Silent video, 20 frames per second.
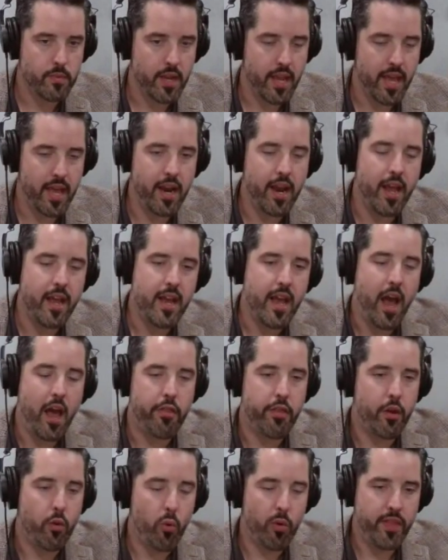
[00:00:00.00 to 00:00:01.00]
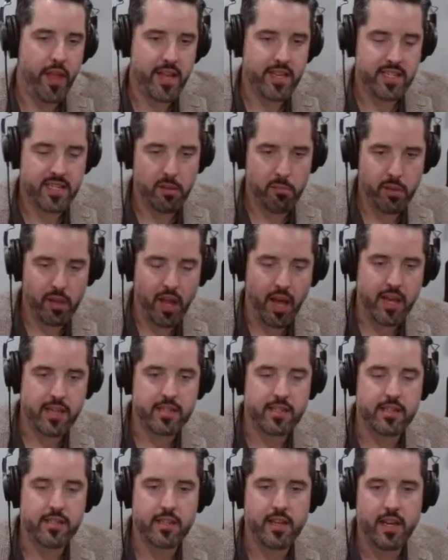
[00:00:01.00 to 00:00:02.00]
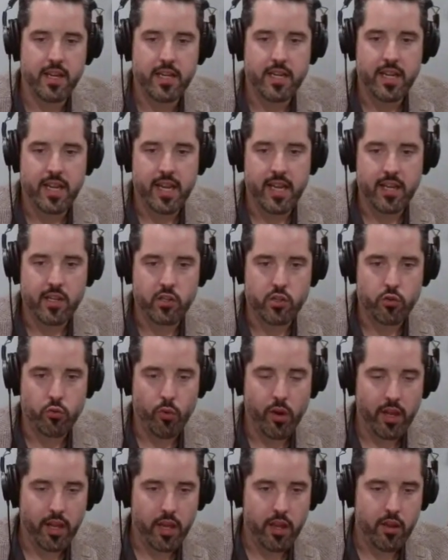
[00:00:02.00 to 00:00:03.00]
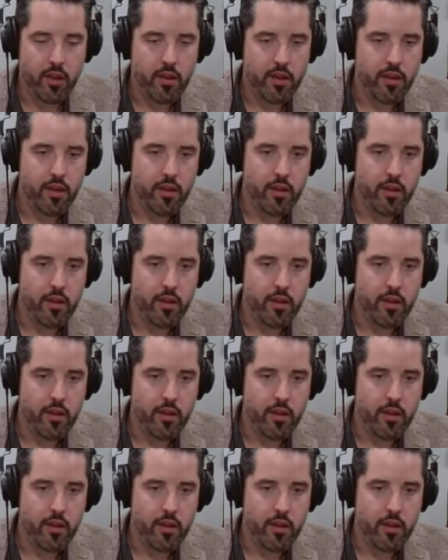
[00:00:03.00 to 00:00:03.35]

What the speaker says: And I think what that symbolizes is really